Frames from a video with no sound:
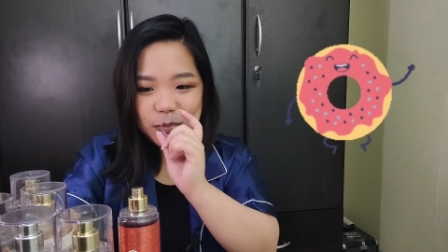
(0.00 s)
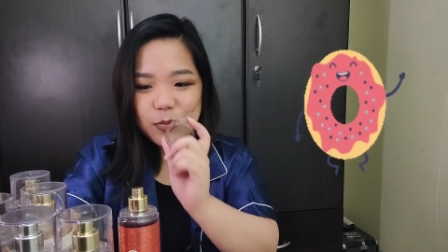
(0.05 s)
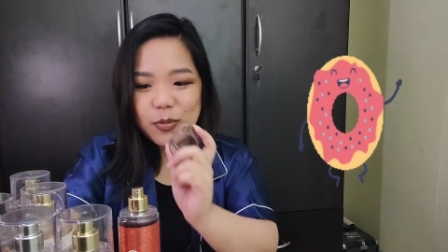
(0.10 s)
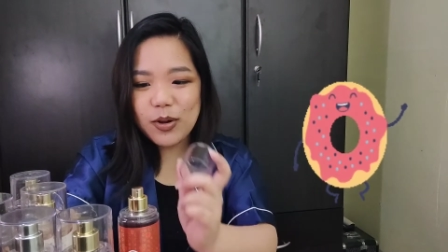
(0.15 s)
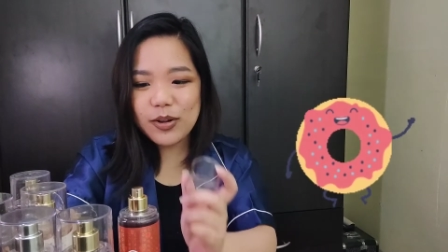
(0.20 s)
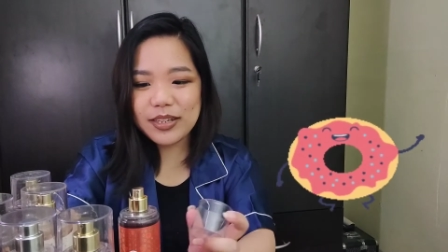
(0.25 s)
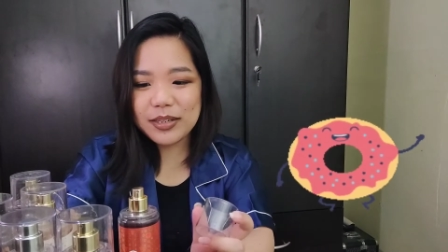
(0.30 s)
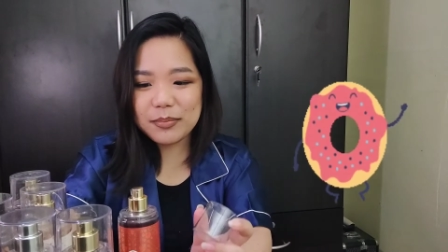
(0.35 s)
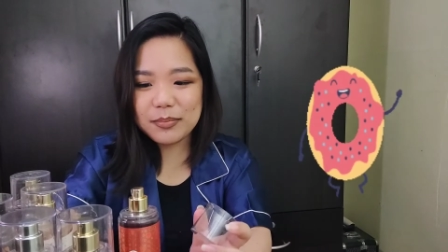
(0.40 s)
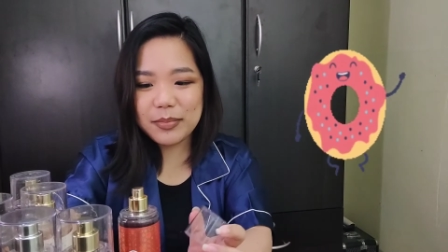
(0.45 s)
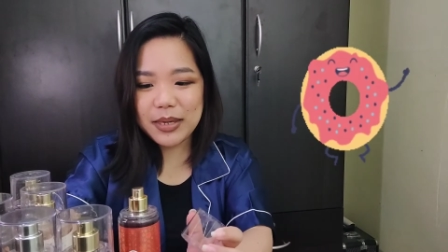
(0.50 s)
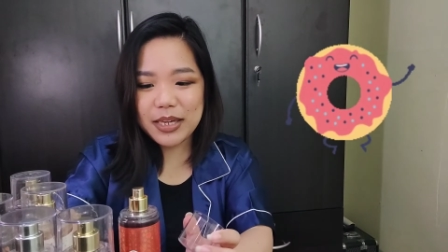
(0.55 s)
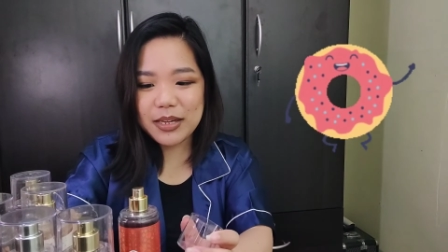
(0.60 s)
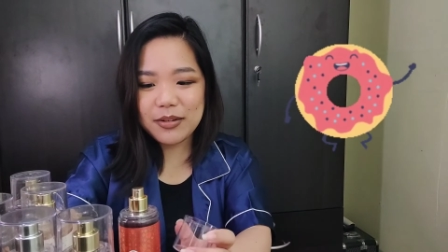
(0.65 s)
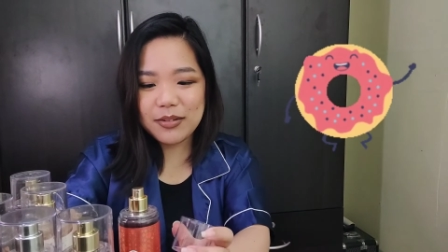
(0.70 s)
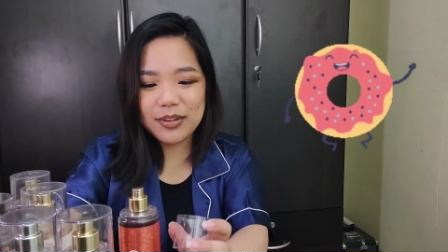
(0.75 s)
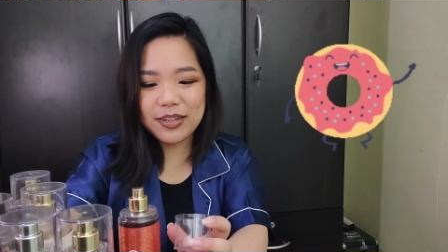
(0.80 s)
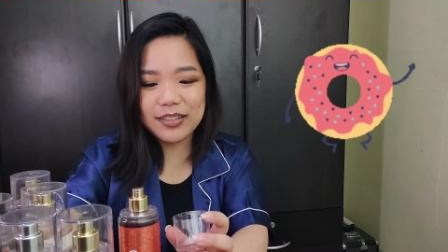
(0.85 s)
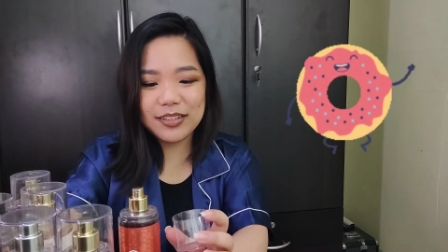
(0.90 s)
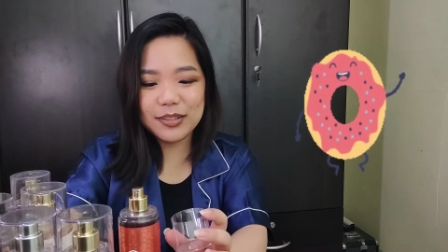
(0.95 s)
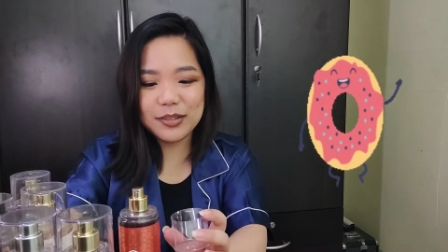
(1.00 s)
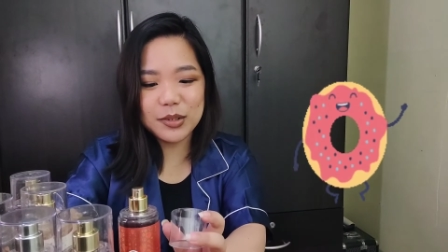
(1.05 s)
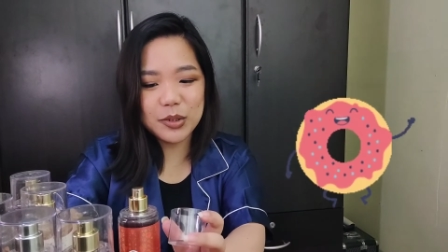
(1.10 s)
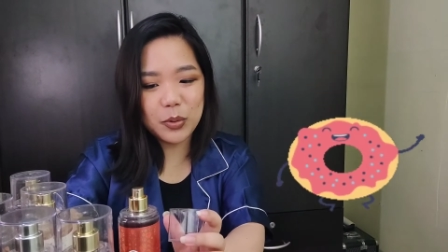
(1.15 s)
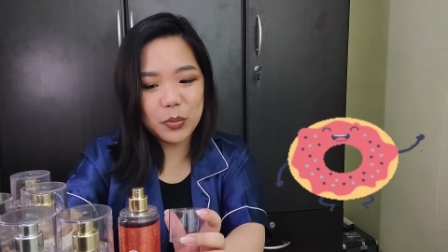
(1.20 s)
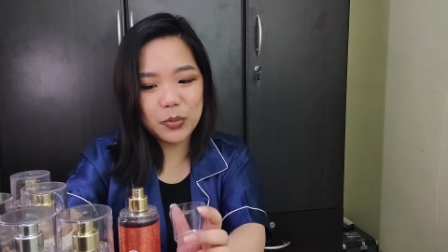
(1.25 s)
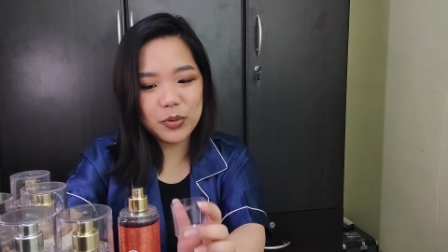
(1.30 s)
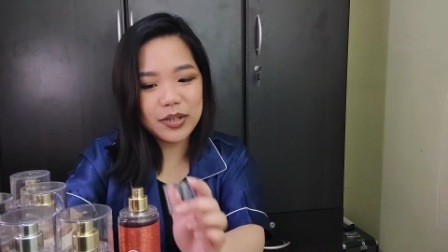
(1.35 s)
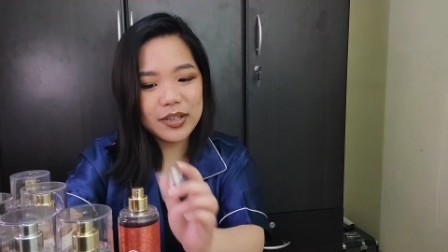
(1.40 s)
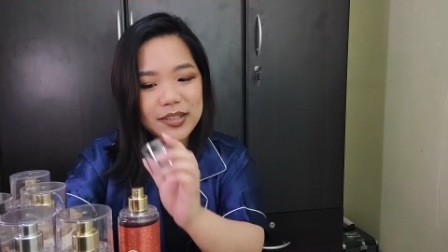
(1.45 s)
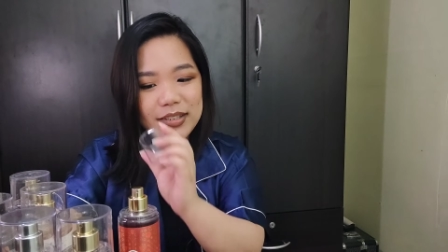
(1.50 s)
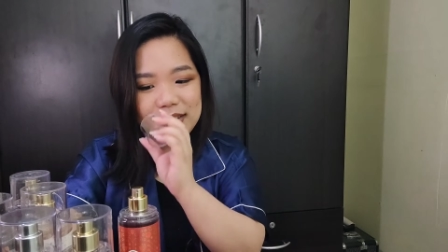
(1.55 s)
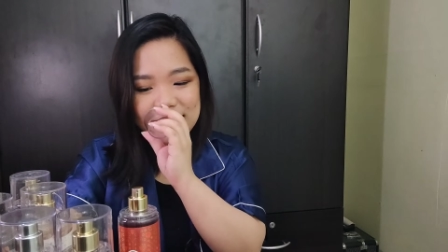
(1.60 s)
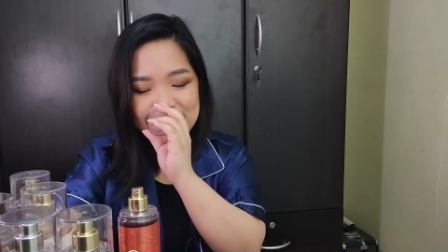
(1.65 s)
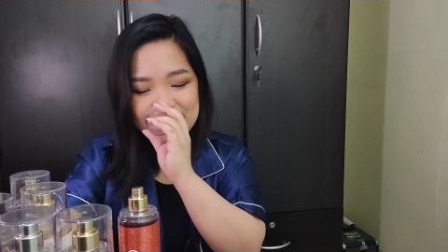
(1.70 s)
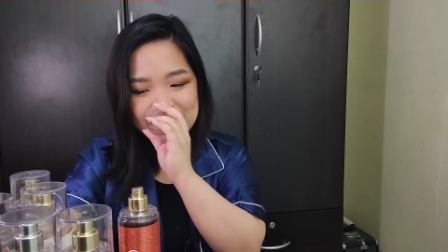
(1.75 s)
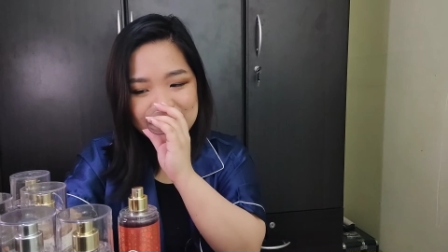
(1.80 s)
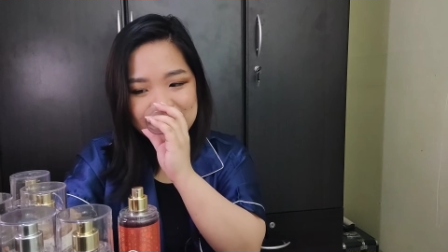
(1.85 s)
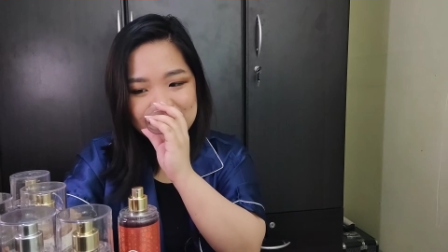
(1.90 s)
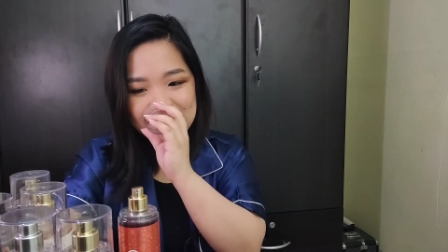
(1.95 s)
Walking bakery ng donut.
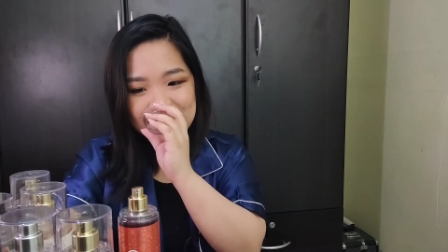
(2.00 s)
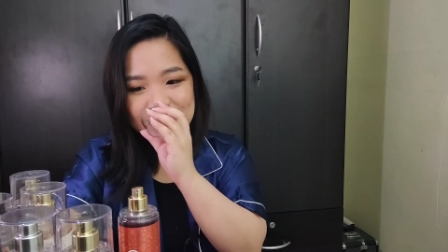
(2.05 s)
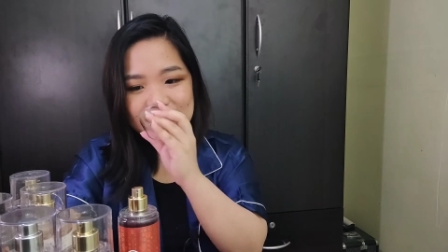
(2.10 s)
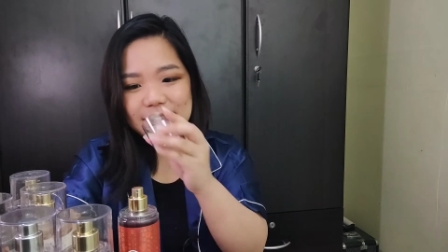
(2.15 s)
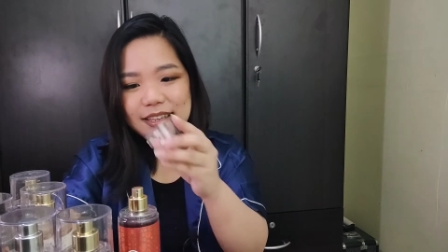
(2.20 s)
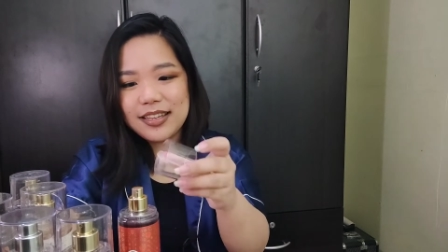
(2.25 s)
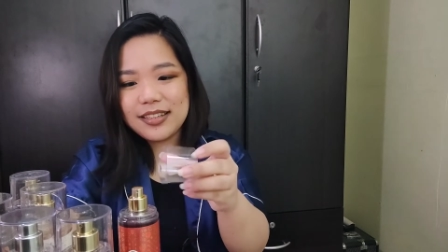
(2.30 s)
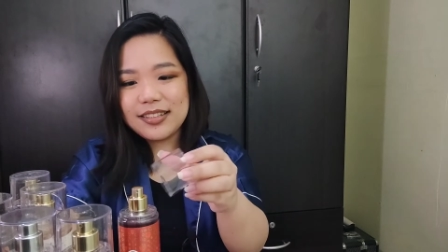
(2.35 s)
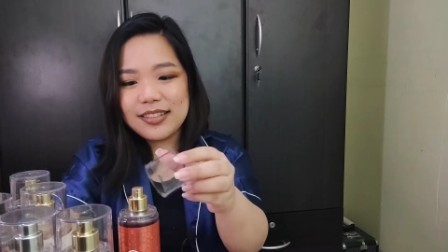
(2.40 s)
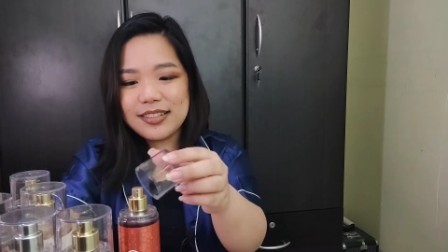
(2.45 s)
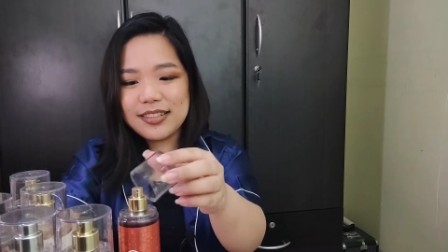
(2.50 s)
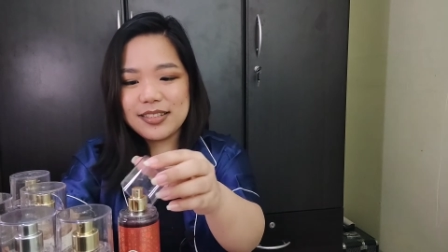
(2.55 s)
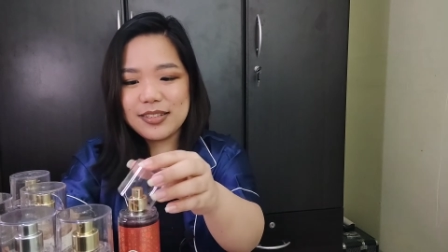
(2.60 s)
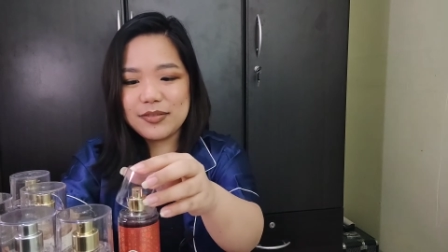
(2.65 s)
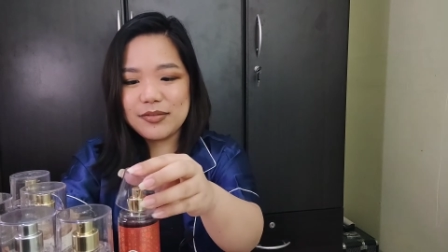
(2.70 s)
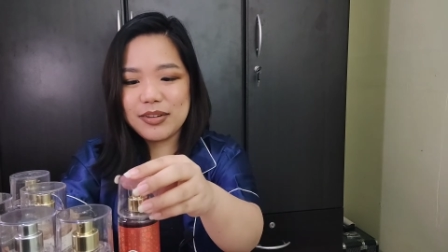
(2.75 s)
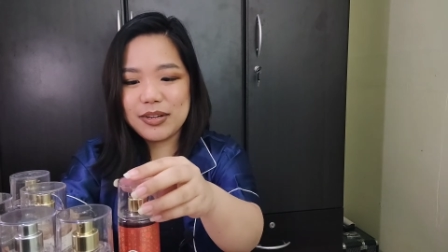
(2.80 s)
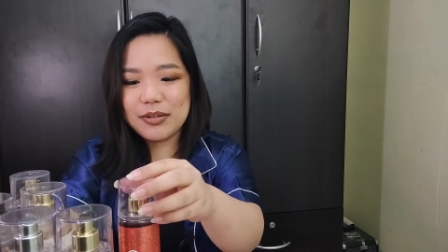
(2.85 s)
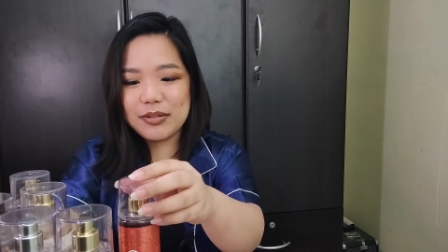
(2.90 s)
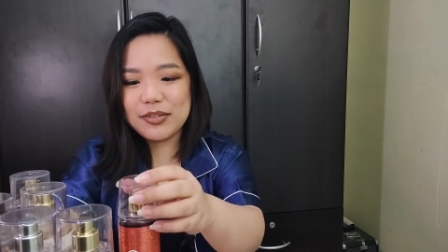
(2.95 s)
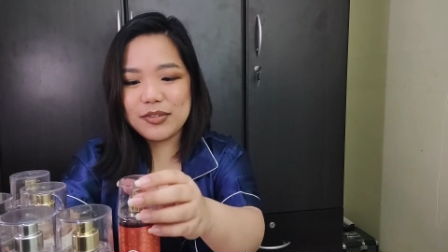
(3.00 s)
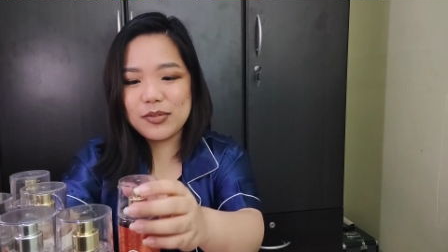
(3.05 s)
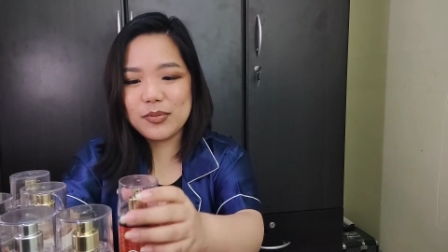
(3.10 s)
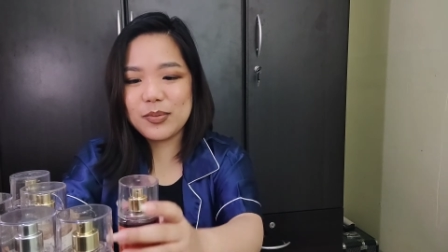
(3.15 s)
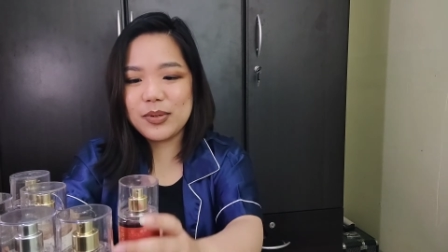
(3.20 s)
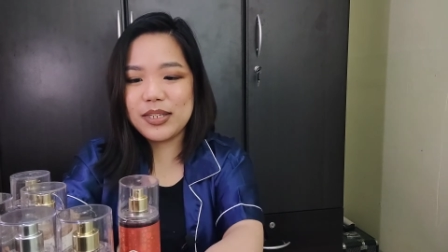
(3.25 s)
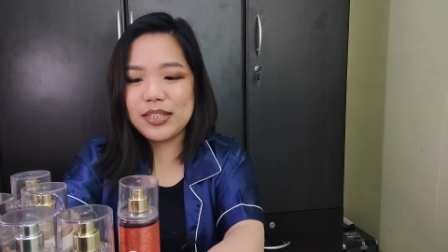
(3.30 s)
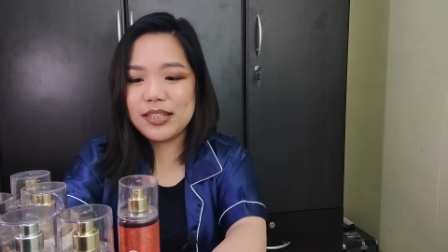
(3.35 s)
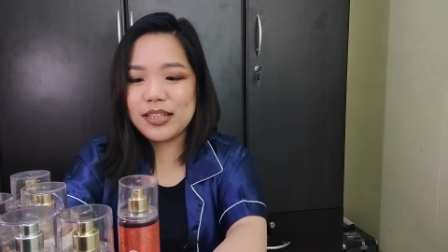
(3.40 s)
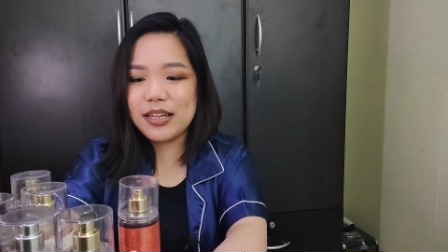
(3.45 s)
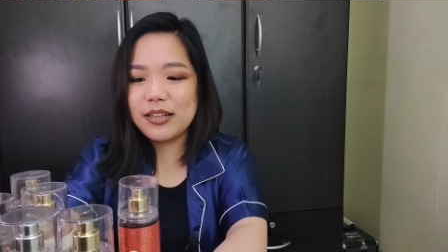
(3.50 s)
Yeah, this is very sweet.